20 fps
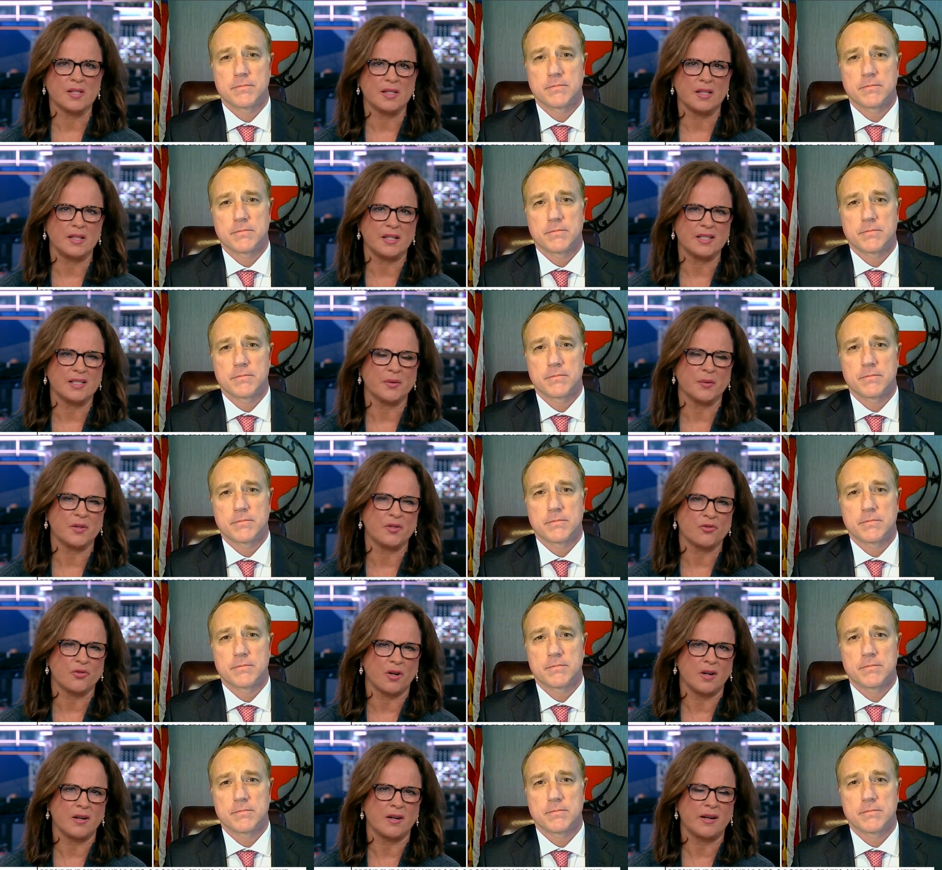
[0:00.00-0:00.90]
Speaker 1: cities with
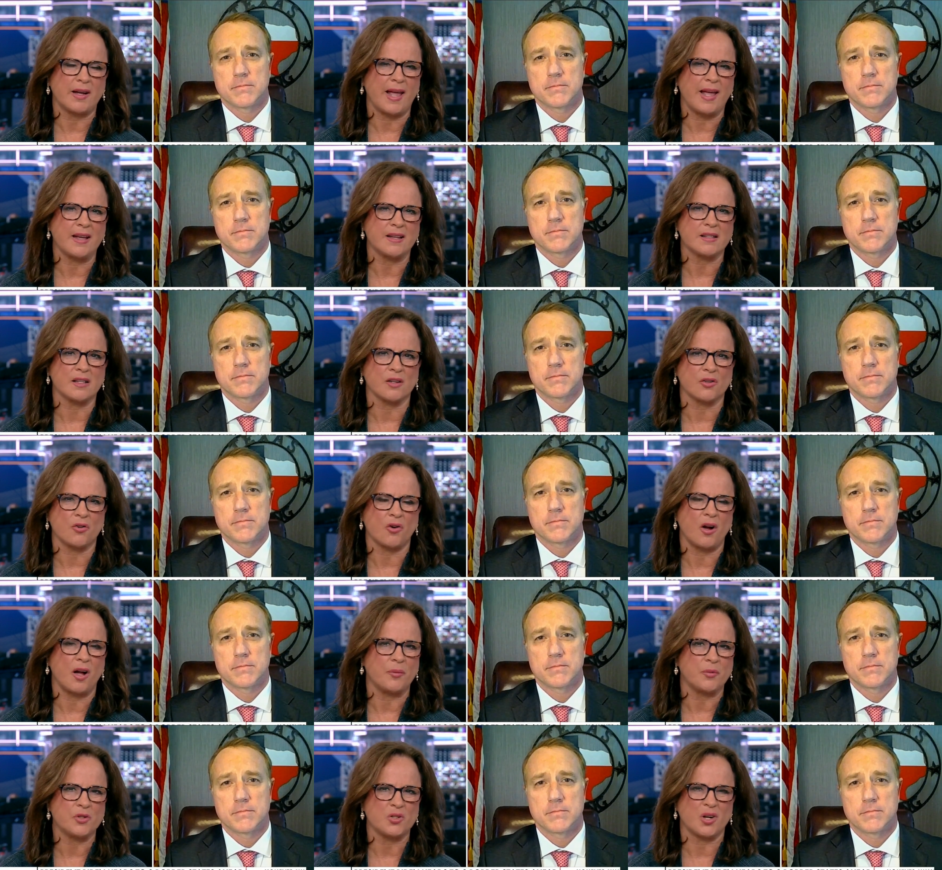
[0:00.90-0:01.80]
drug gangs and
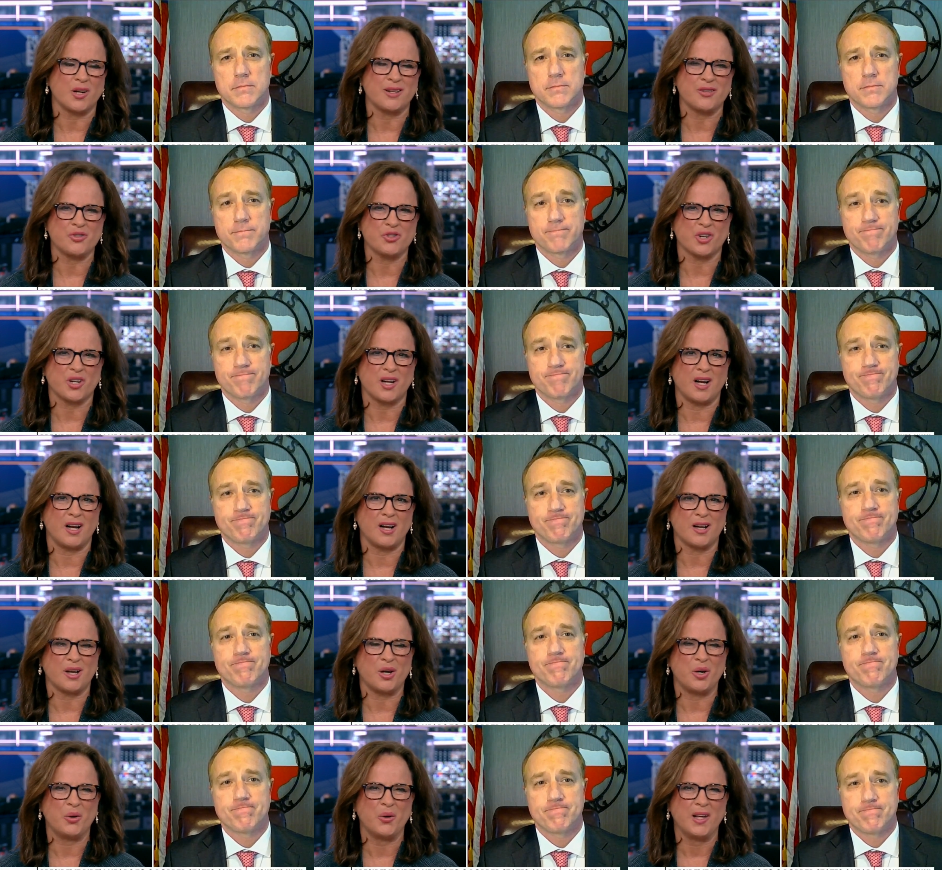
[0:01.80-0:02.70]
crime. We're talking
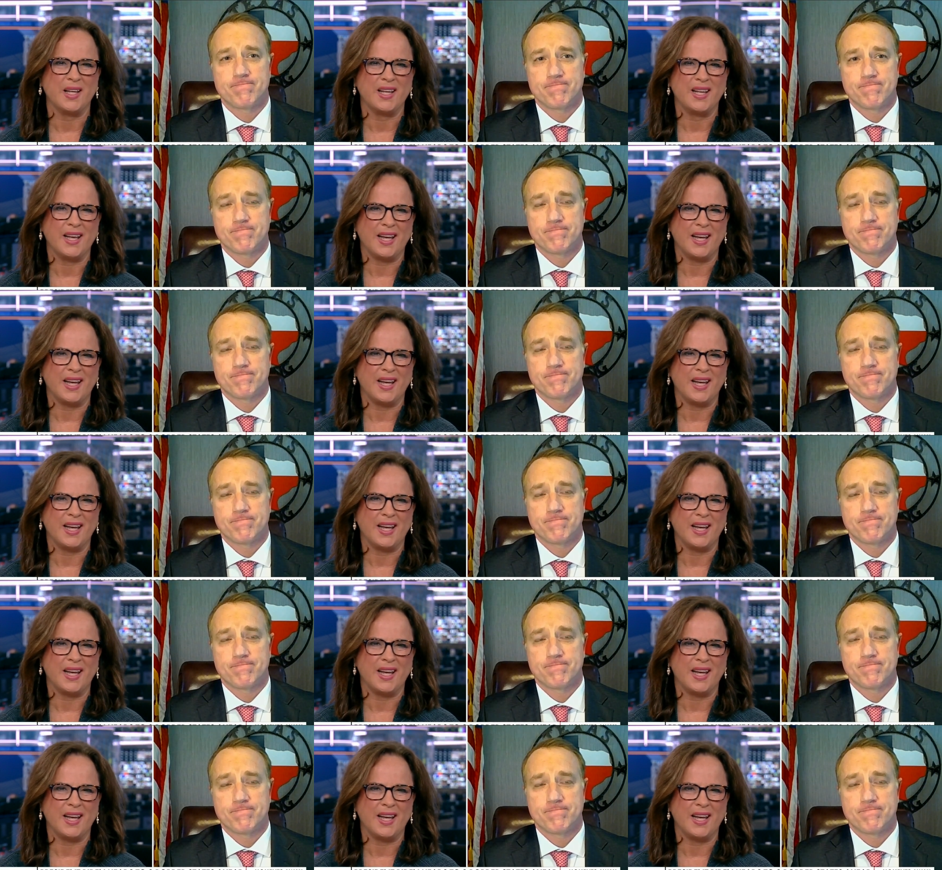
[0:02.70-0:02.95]
Chicago,